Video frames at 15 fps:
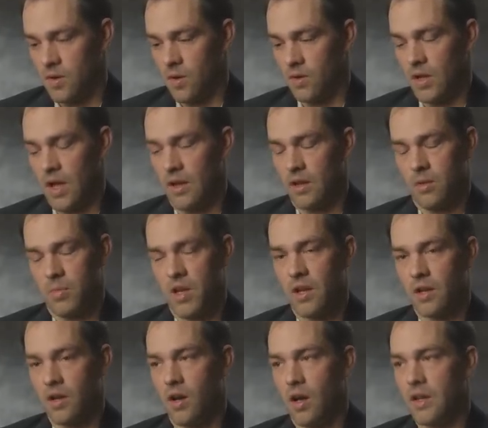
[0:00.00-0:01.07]
colonel out of the
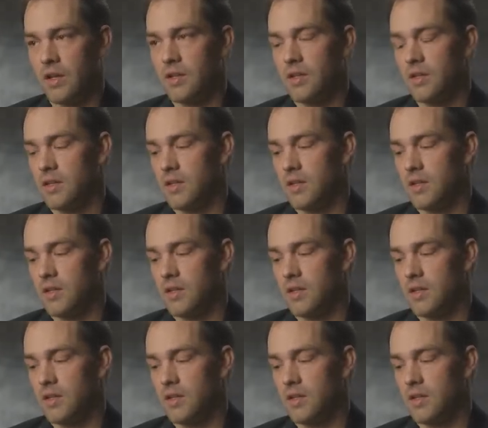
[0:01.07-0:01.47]
Pentagon, and